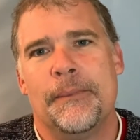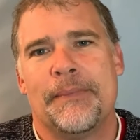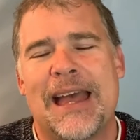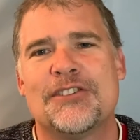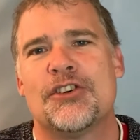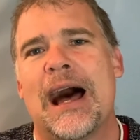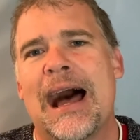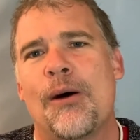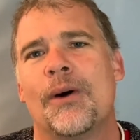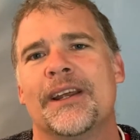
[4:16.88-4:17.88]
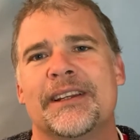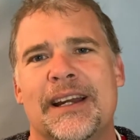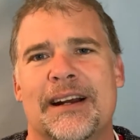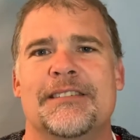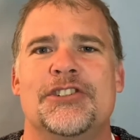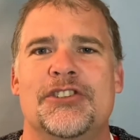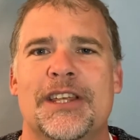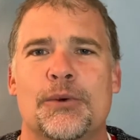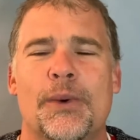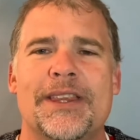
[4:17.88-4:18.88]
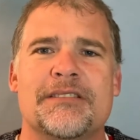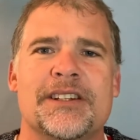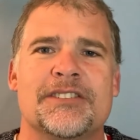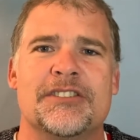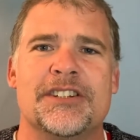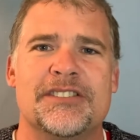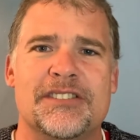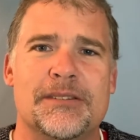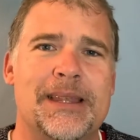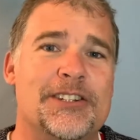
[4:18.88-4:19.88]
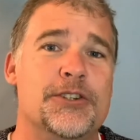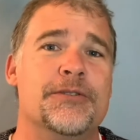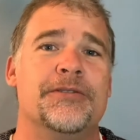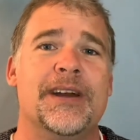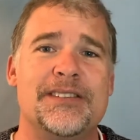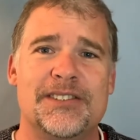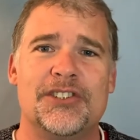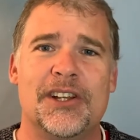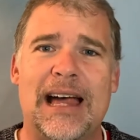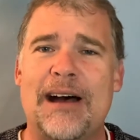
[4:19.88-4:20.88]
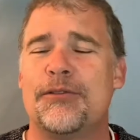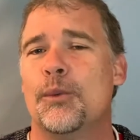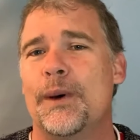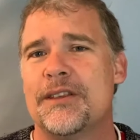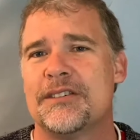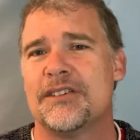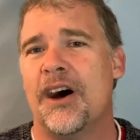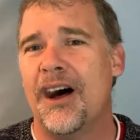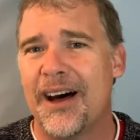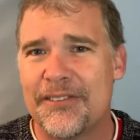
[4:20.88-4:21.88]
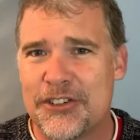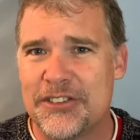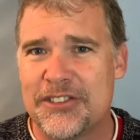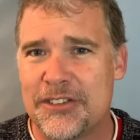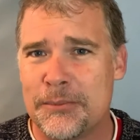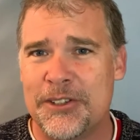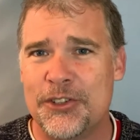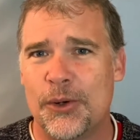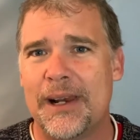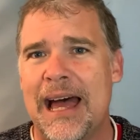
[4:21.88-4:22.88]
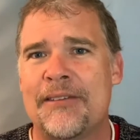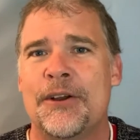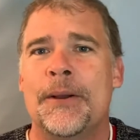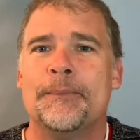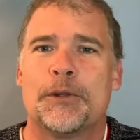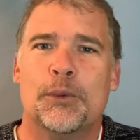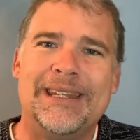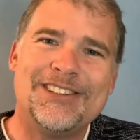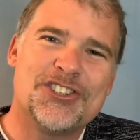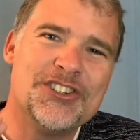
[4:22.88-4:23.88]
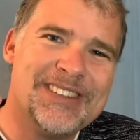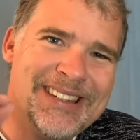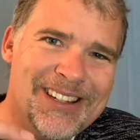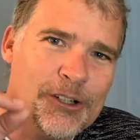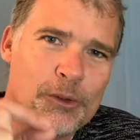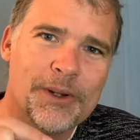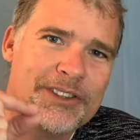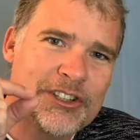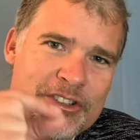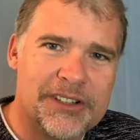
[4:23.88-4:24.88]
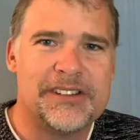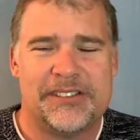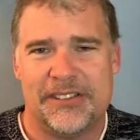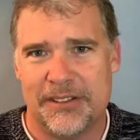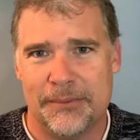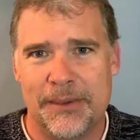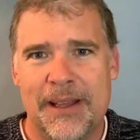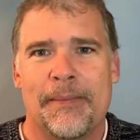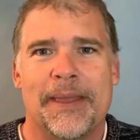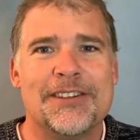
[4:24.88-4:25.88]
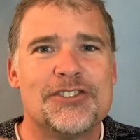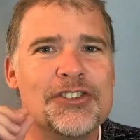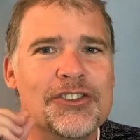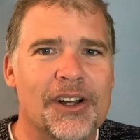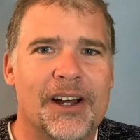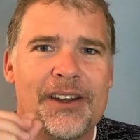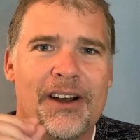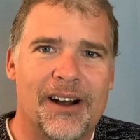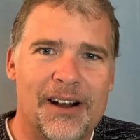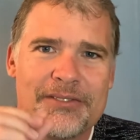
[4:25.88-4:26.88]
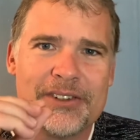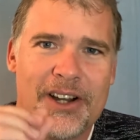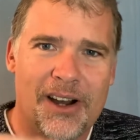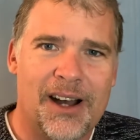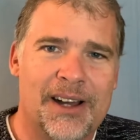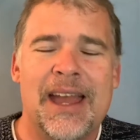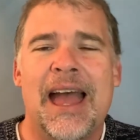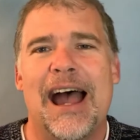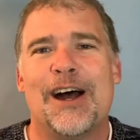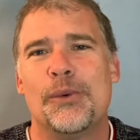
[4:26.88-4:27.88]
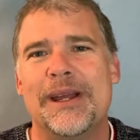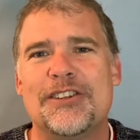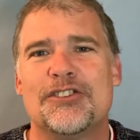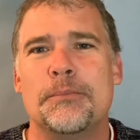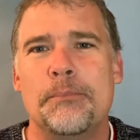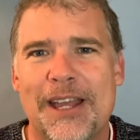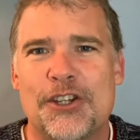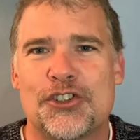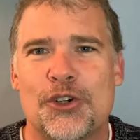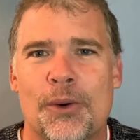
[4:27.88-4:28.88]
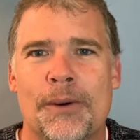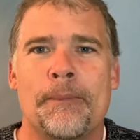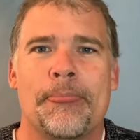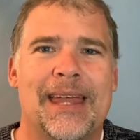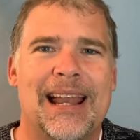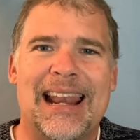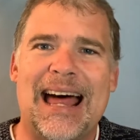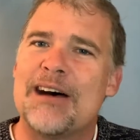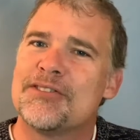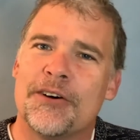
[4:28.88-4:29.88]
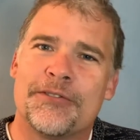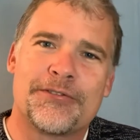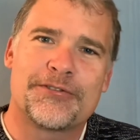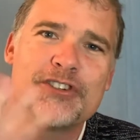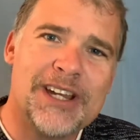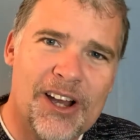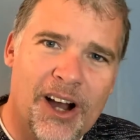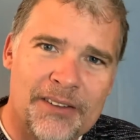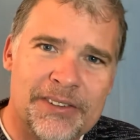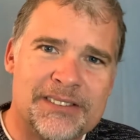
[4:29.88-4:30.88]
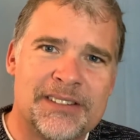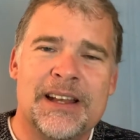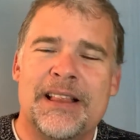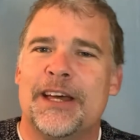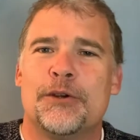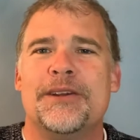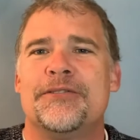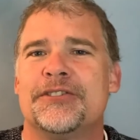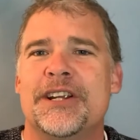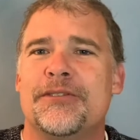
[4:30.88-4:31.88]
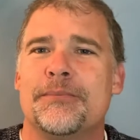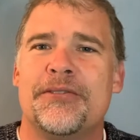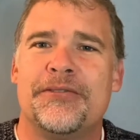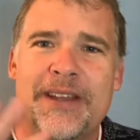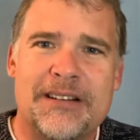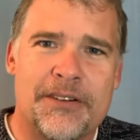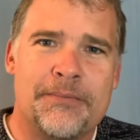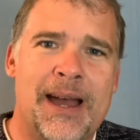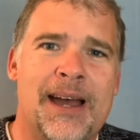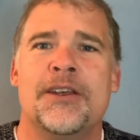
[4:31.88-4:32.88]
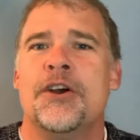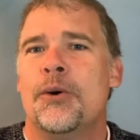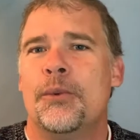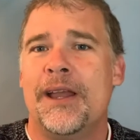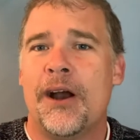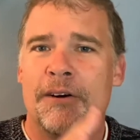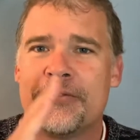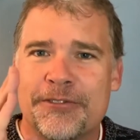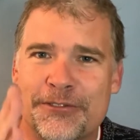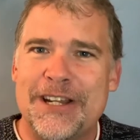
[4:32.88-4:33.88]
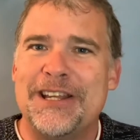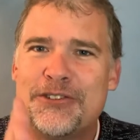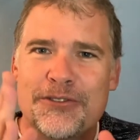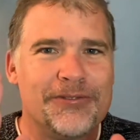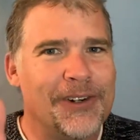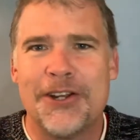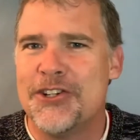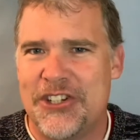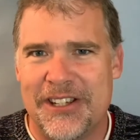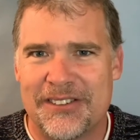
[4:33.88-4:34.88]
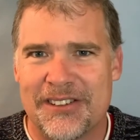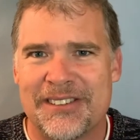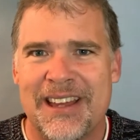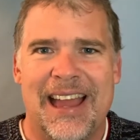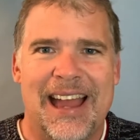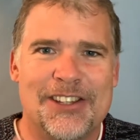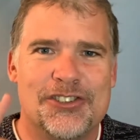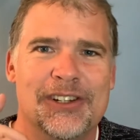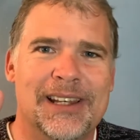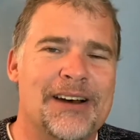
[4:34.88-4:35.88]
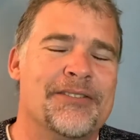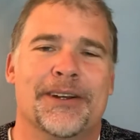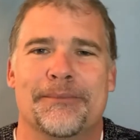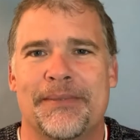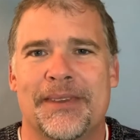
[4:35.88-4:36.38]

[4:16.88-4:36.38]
And so I want to encourage you that whether it's criticism that you face in your life or whether it's a heart of criticism in your life, we need to deal with criticism. It's not of God. And we need to make sure that our lives are free of it, that we're free from the fear of man. We are free to follow Jesus and to love him.